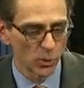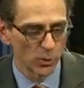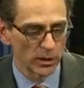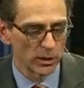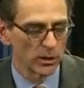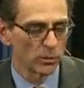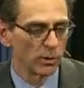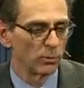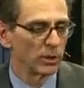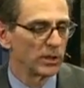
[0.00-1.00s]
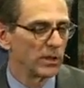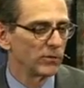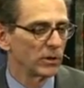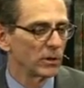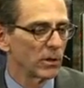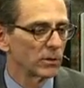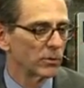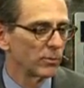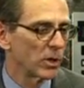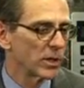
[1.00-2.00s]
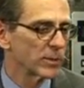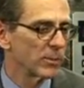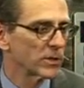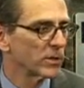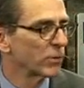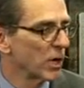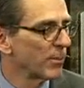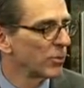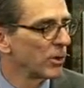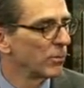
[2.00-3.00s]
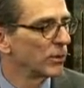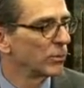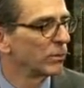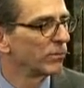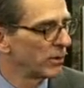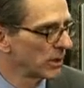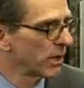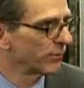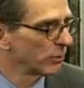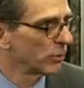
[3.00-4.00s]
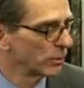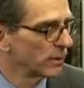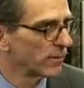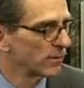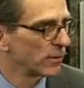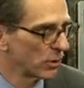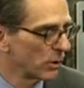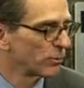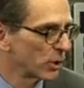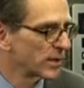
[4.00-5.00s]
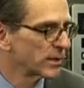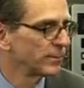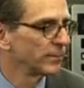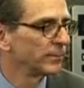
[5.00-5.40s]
So we believe in the long-term prospects of copper, but we're very comfortable with the current price.